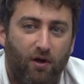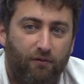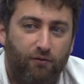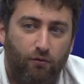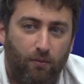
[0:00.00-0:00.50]
a
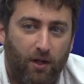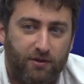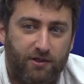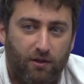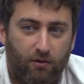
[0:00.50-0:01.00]
few
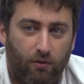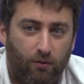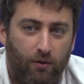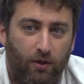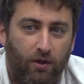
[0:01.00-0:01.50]
months
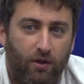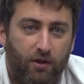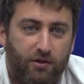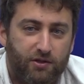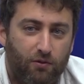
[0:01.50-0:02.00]
ago.
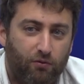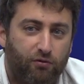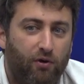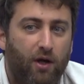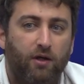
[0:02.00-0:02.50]
So the
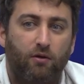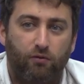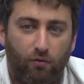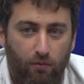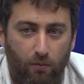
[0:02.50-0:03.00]
trial
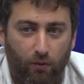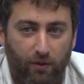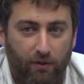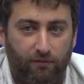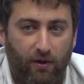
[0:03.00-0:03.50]
took more
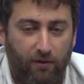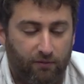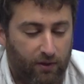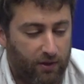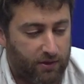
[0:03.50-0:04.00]
than
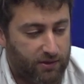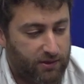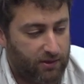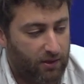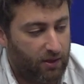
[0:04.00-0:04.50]
5
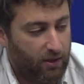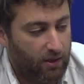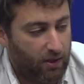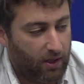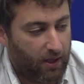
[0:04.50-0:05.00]
years.
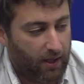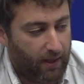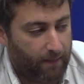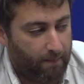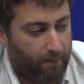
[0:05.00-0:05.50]

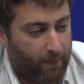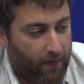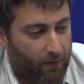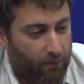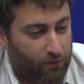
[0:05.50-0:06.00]

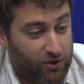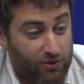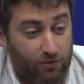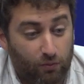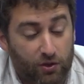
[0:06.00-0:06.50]
Which
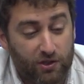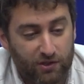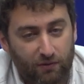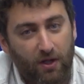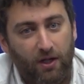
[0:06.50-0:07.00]

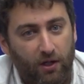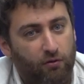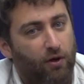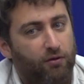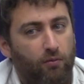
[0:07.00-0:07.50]
is really
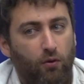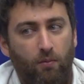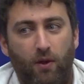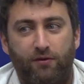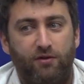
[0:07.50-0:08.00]
incredible,
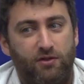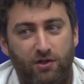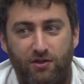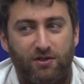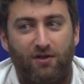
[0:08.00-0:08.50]
but it's
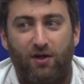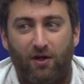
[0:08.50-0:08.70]
just